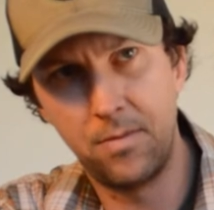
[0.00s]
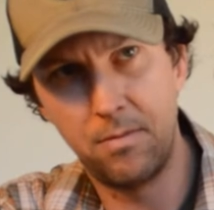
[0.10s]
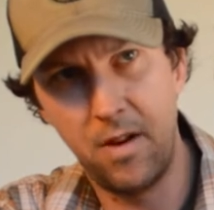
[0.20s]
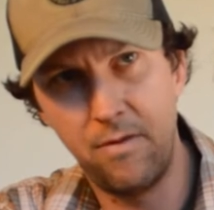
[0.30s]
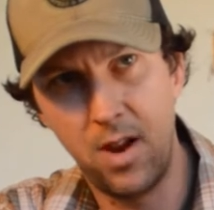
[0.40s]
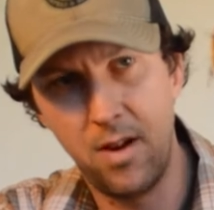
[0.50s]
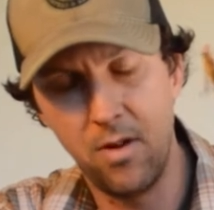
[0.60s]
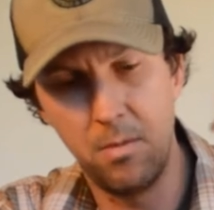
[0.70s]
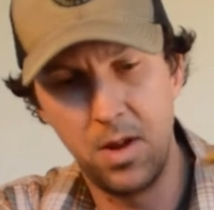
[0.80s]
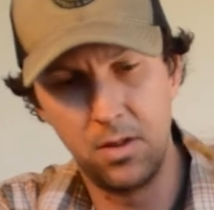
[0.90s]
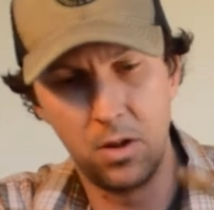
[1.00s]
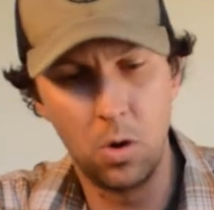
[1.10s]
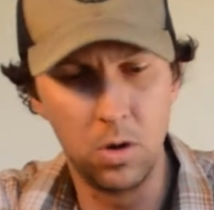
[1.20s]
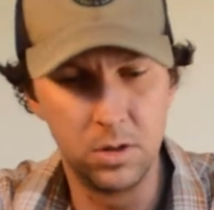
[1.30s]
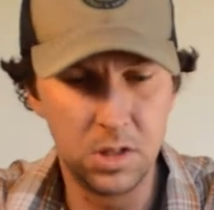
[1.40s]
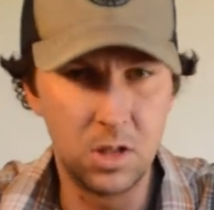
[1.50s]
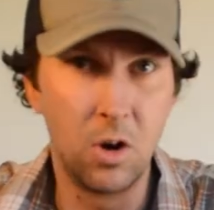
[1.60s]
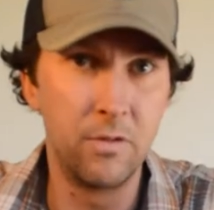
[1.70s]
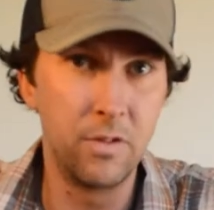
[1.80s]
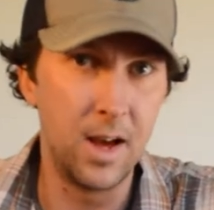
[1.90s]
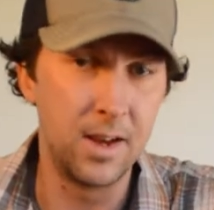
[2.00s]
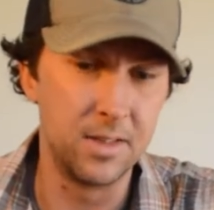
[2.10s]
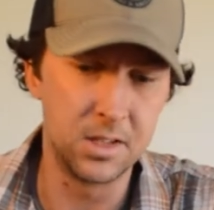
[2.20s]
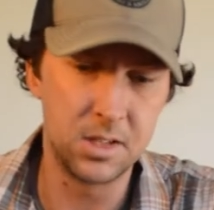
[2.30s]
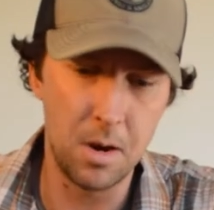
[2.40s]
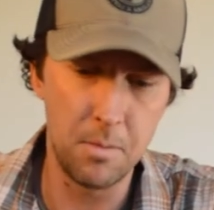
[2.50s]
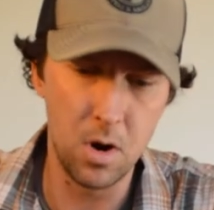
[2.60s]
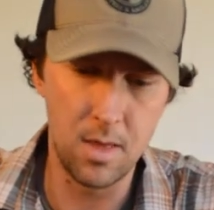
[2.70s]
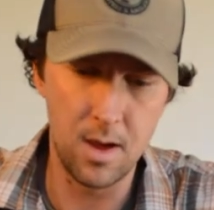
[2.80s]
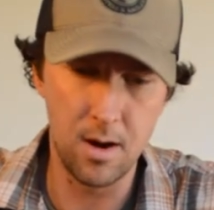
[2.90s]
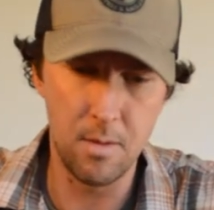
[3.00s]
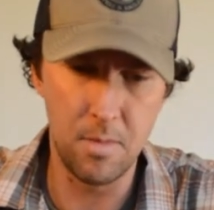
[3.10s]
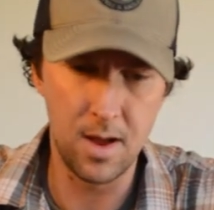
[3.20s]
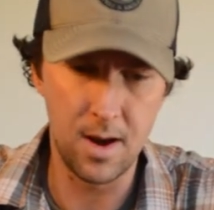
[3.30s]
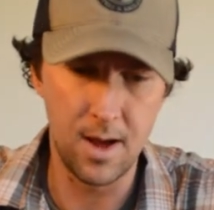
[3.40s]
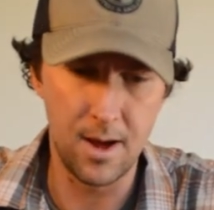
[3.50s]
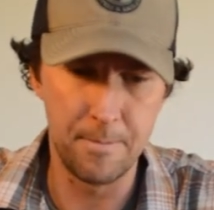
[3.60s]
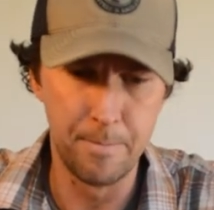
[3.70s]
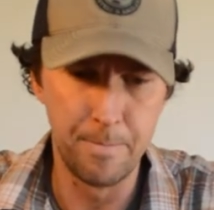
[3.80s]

my favorite being the golden stonefly in the summer there, but uh,